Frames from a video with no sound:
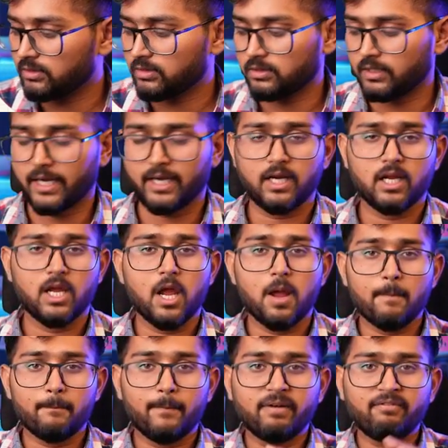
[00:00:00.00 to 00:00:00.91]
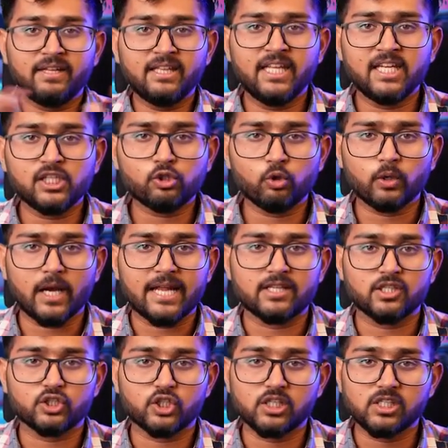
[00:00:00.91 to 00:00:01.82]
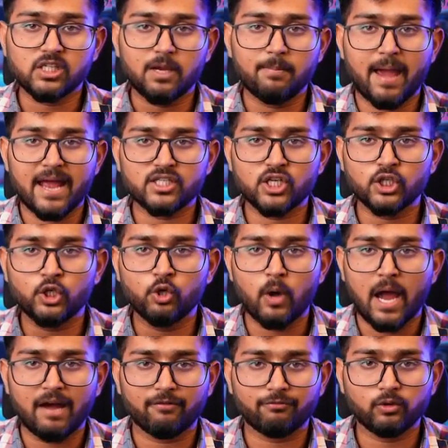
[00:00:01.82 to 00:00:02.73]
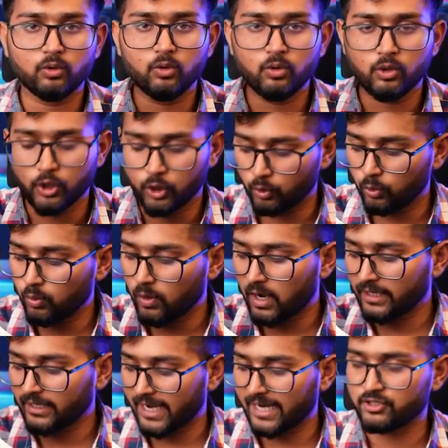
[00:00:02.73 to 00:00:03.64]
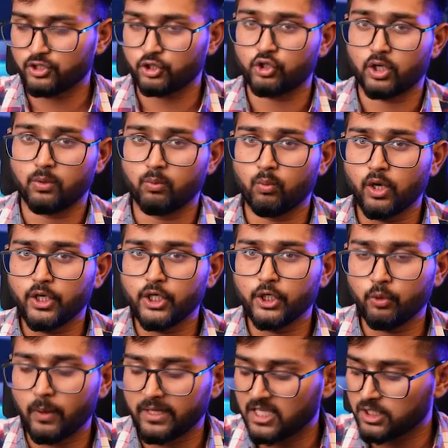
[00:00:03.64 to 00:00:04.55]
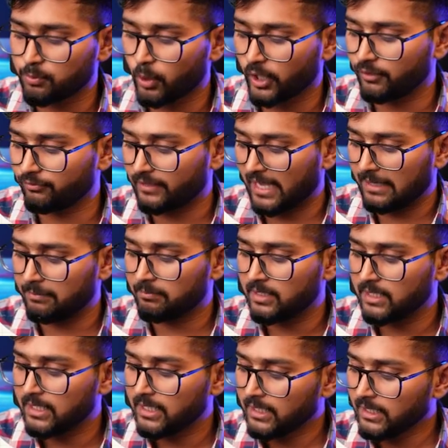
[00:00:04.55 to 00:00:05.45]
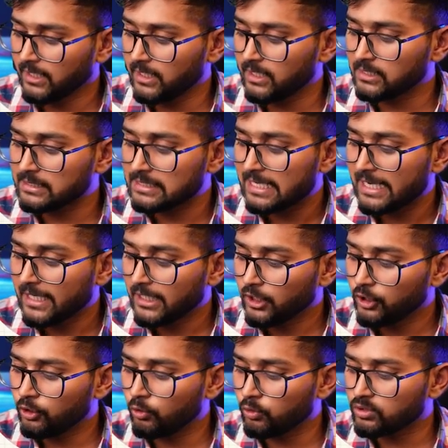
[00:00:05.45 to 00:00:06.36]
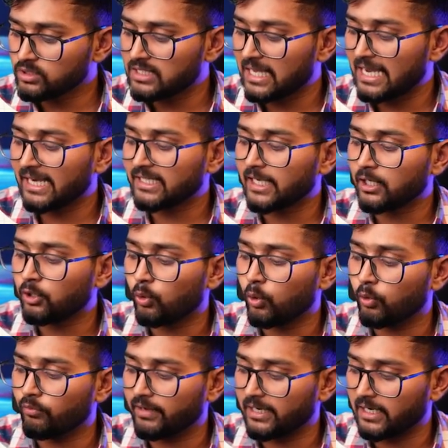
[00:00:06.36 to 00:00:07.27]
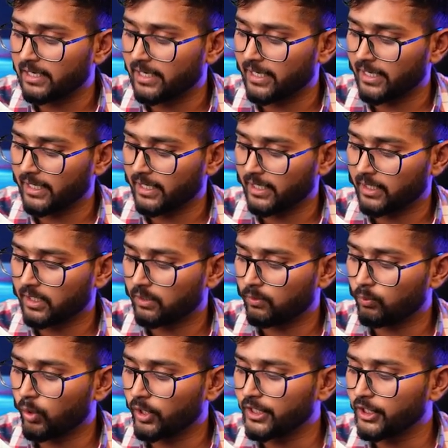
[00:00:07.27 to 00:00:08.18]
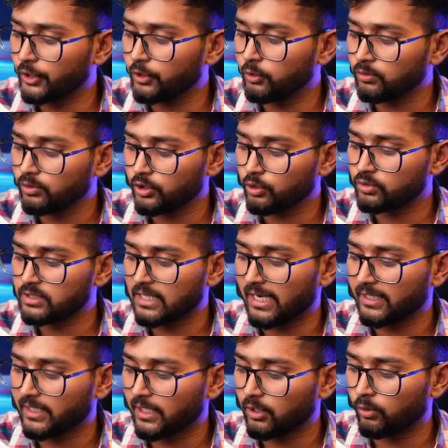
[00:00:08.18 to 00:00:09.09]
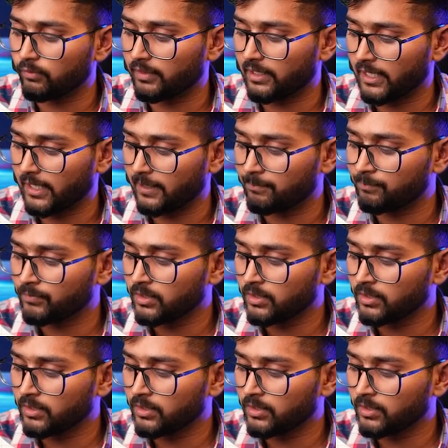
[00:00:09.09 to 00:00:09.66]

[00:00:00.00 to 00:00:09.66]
Right? Between these two transitions, imagine you have to do a transition. What do you do at this point of time is you select an overlay. What do? You select an overlay.